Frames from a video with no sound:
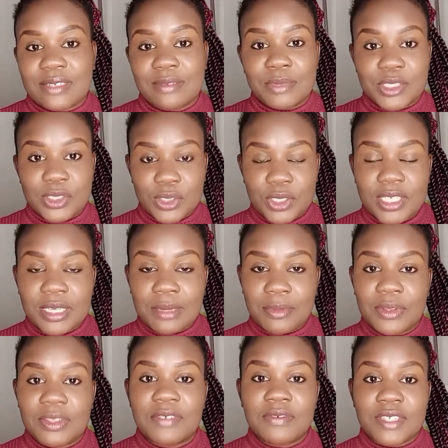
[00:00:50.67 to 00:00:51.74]
I'll be talking
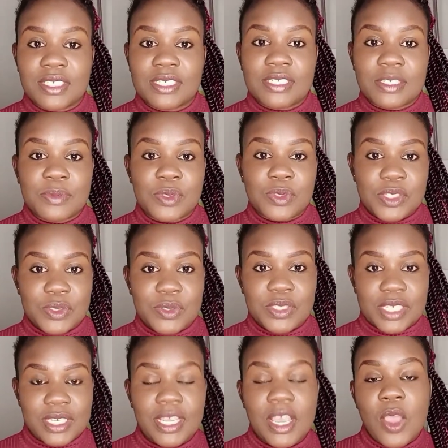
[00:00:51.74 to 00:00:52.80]
about the various steps you need to
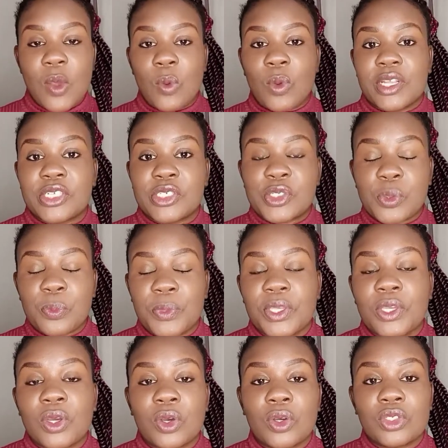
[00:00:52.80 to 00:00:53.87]
take while
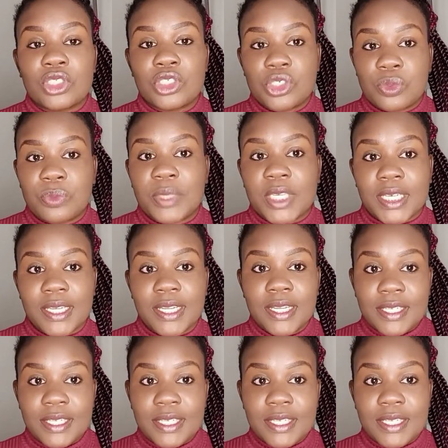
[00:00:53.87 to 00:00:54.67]
shopping on Jumia.